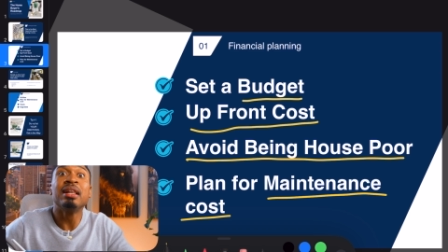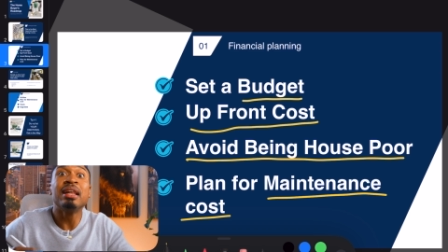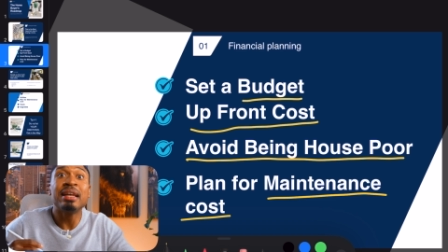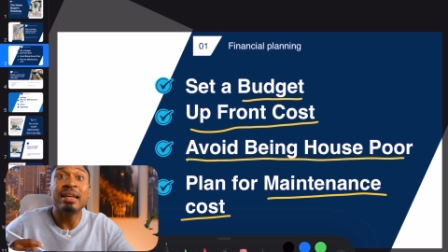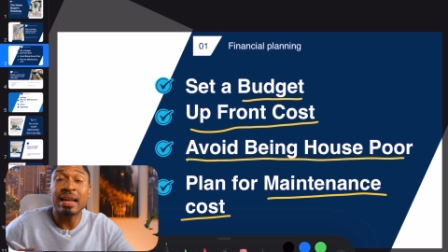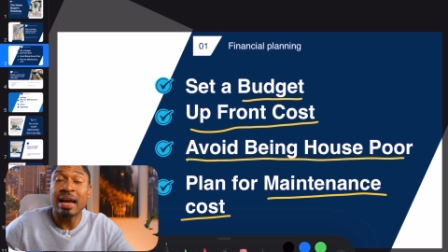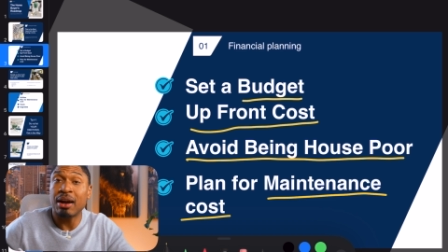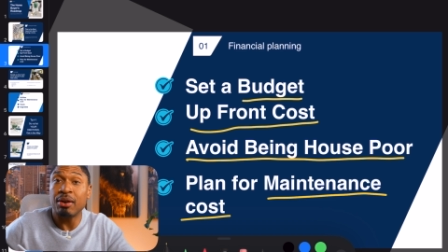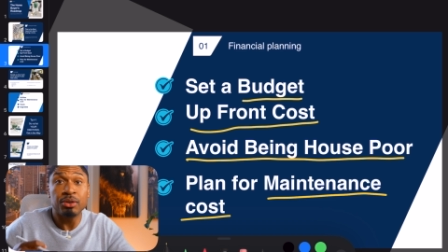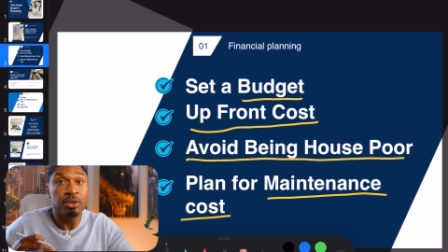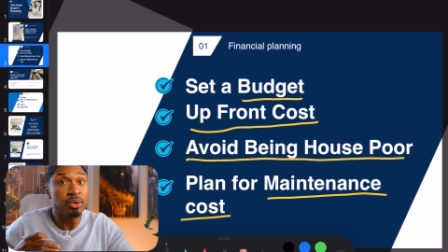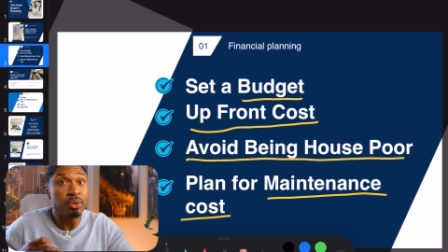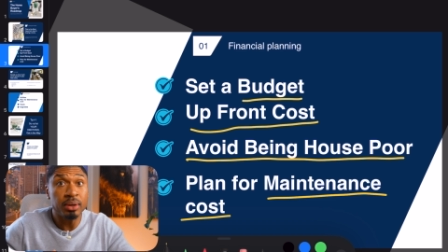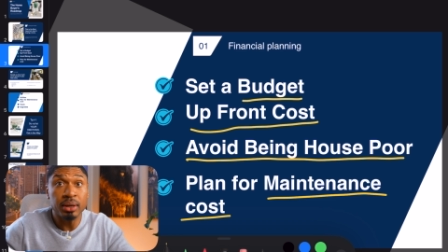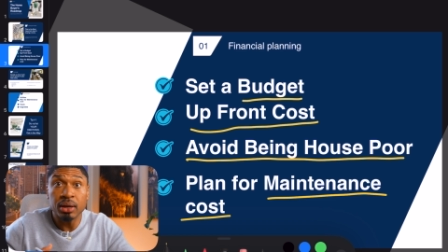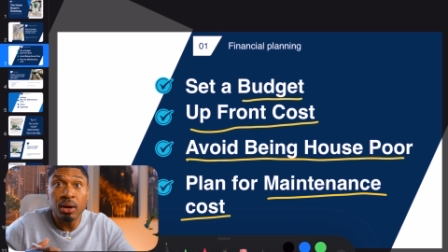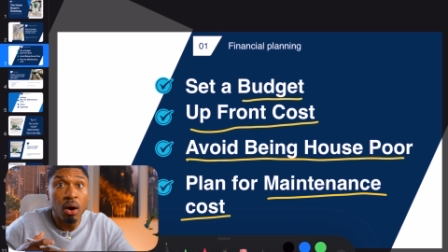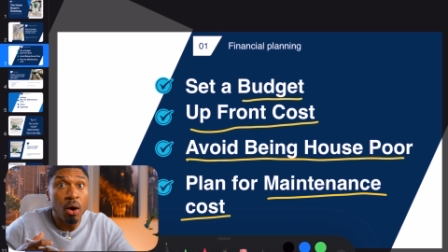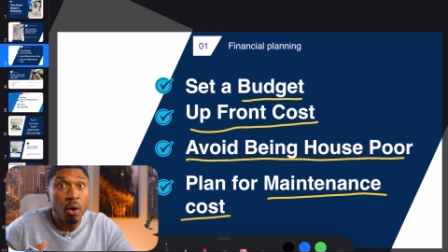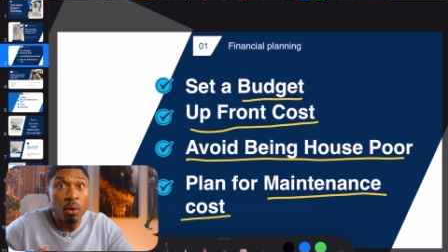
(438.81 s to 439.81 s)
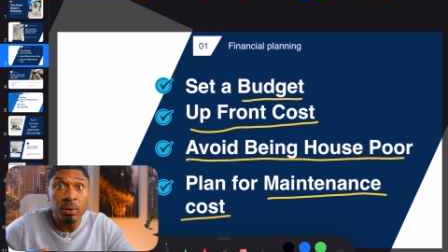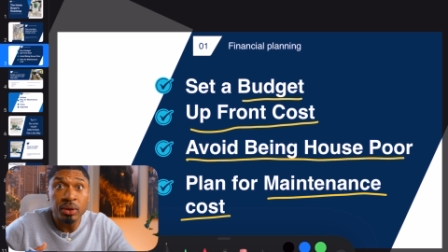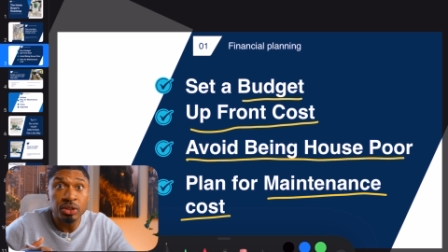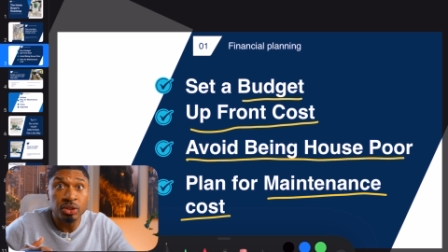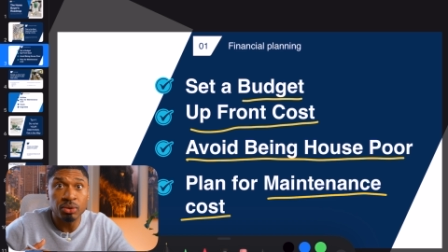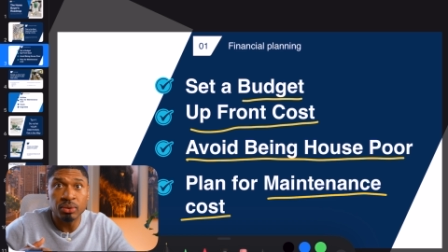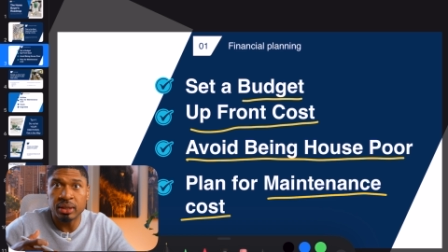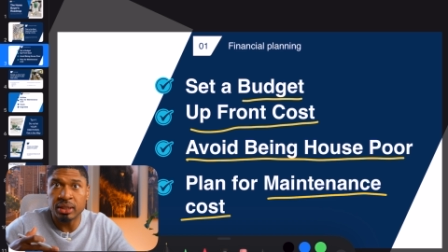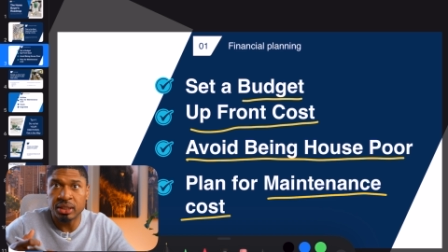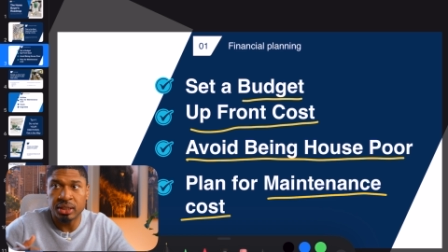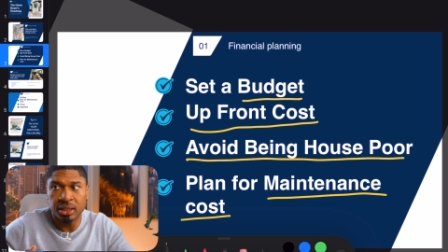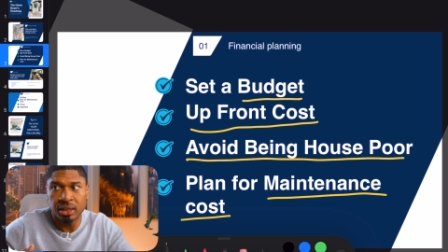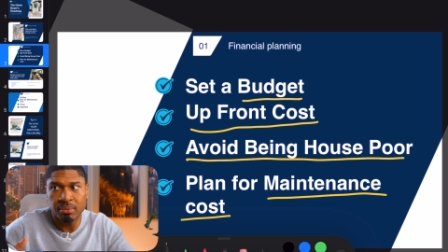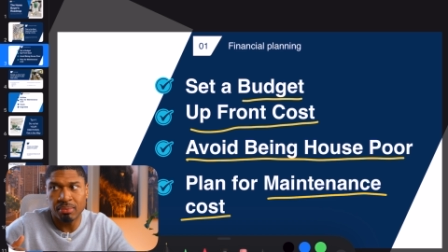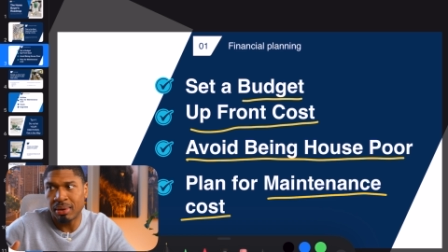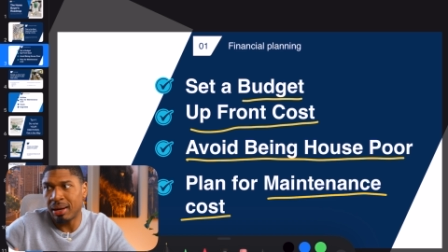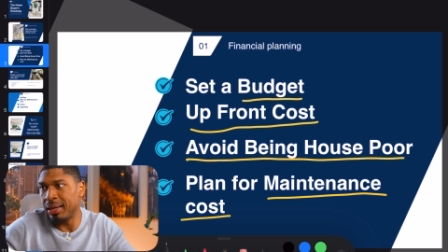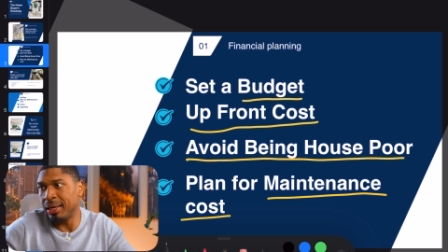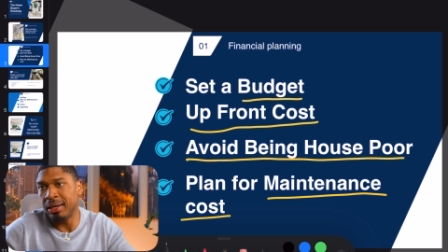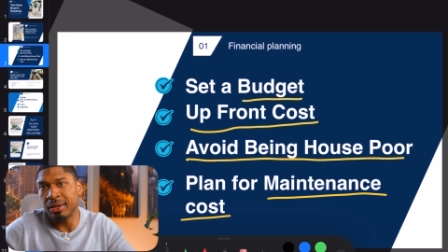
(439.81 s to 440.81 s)
Now, you can always do this year
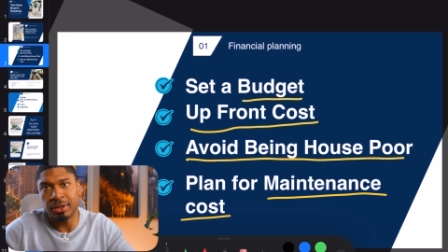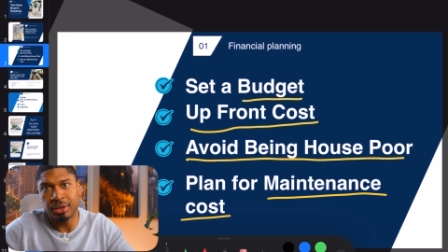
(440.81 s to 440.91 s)
by year.